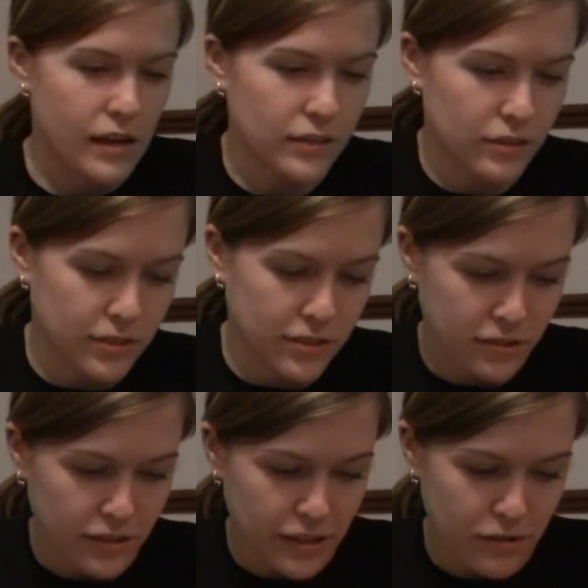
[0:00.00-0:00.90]
So it's
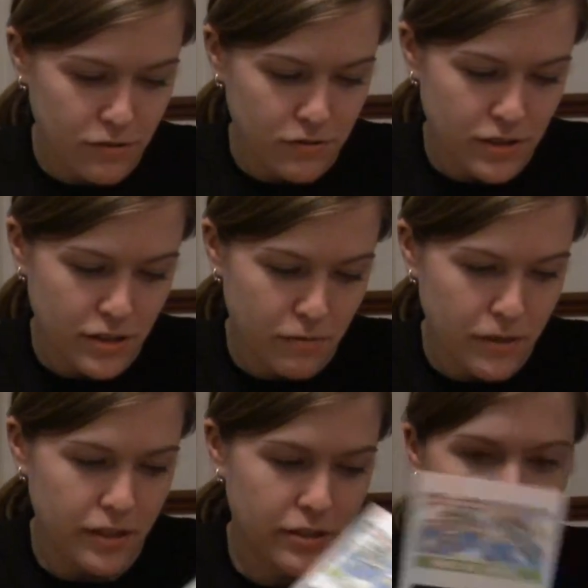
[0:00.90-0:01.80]
got the little
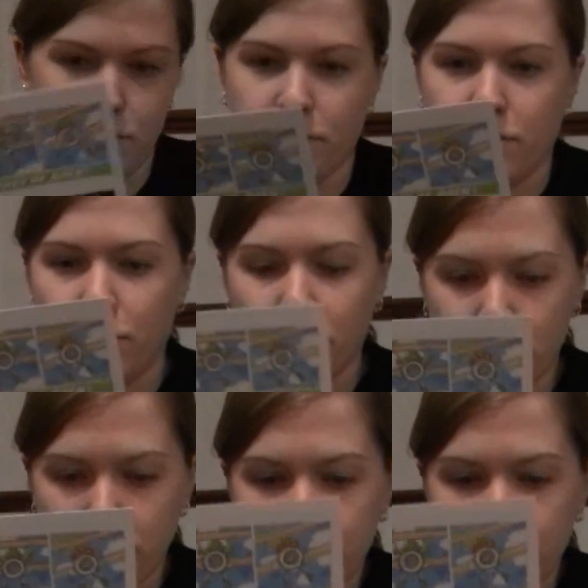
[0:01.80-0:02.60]
Darwinian dudes on them.